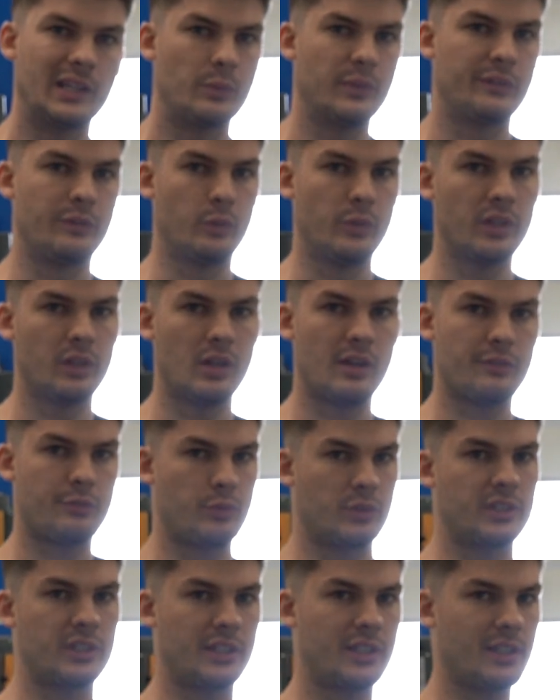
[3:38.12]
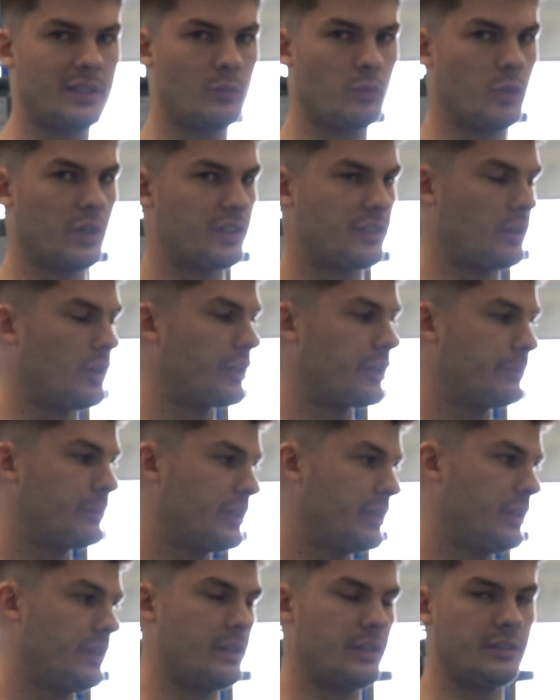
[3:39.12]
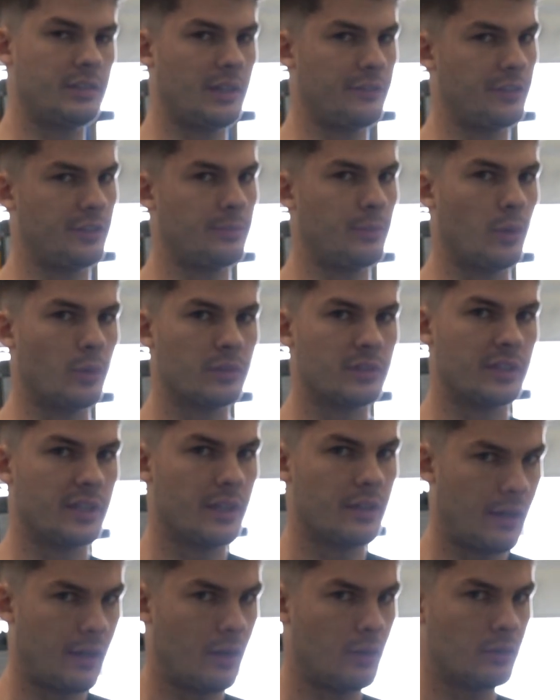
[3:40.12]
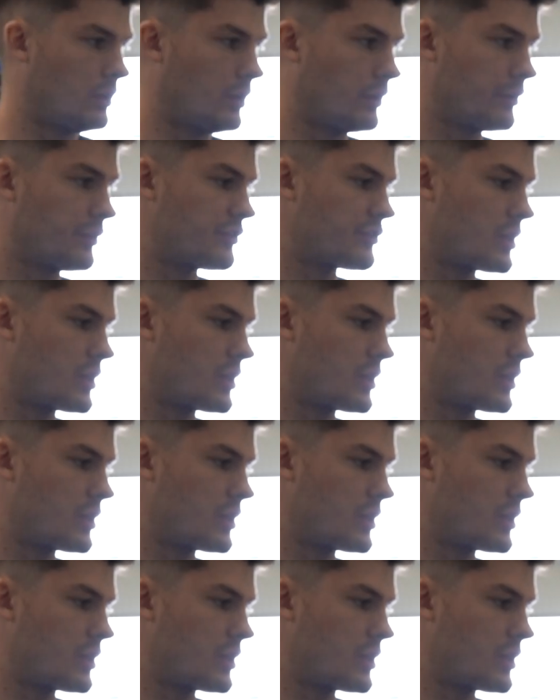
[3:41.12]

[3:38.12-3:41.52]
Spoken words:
that we have the wheel off, we're gonna get what's arguably the toughest bolt to get out on this